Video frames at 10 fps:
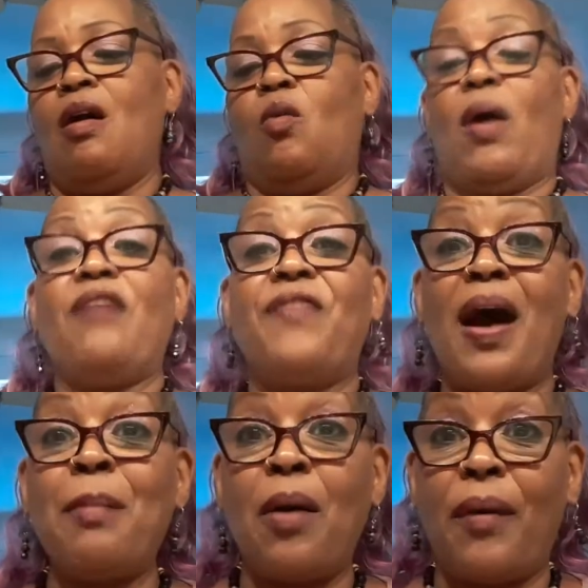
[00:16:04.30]
Well, I
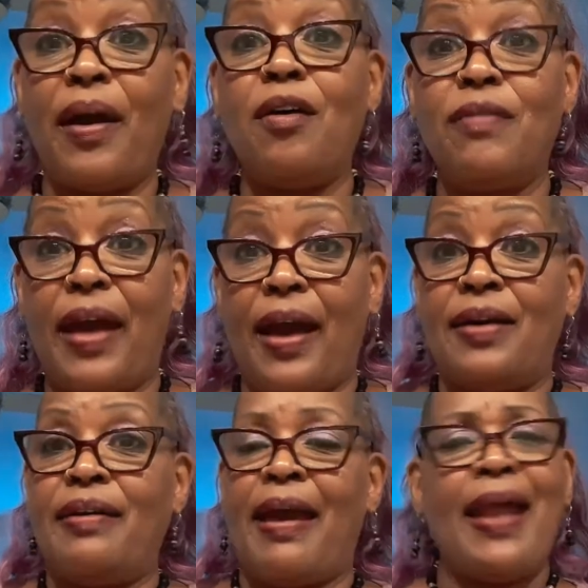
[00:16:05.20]
found my way over
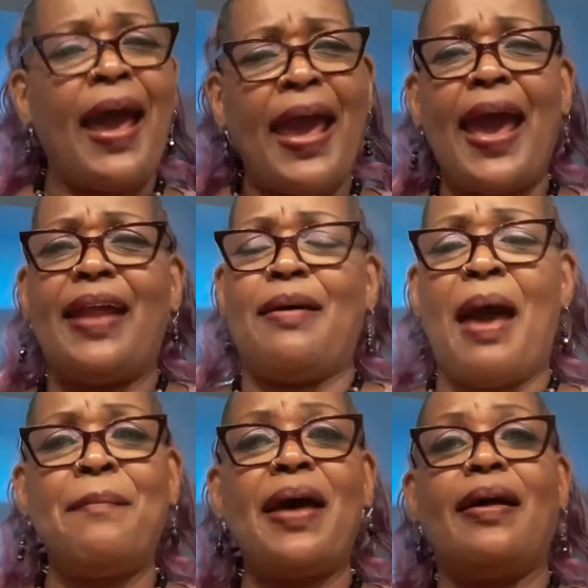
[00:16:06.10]
there, and
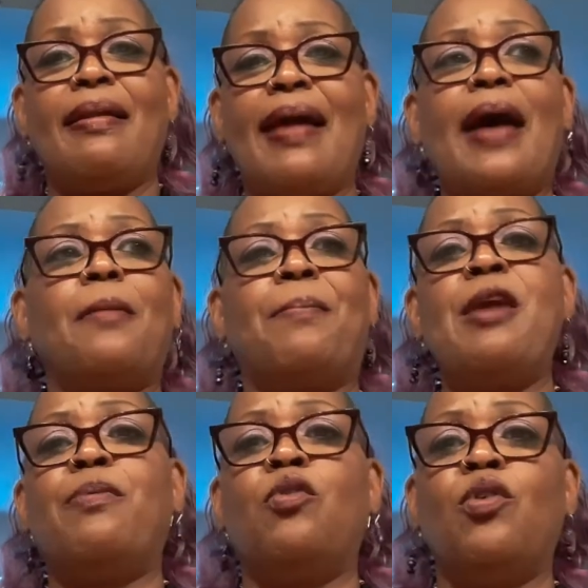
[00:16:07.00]
I met a lot of
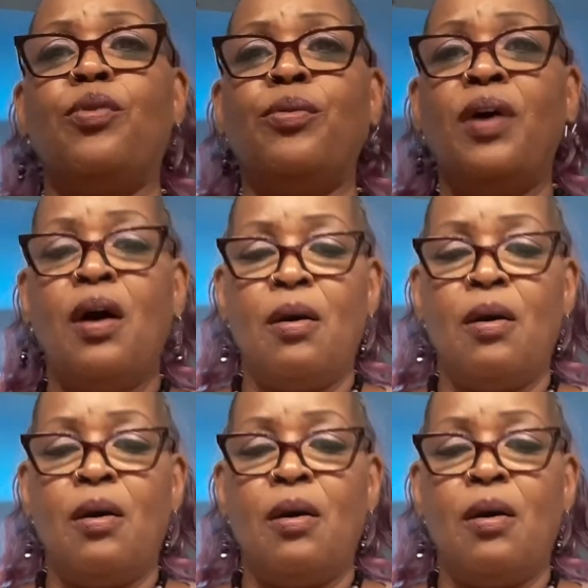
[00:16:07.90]
people who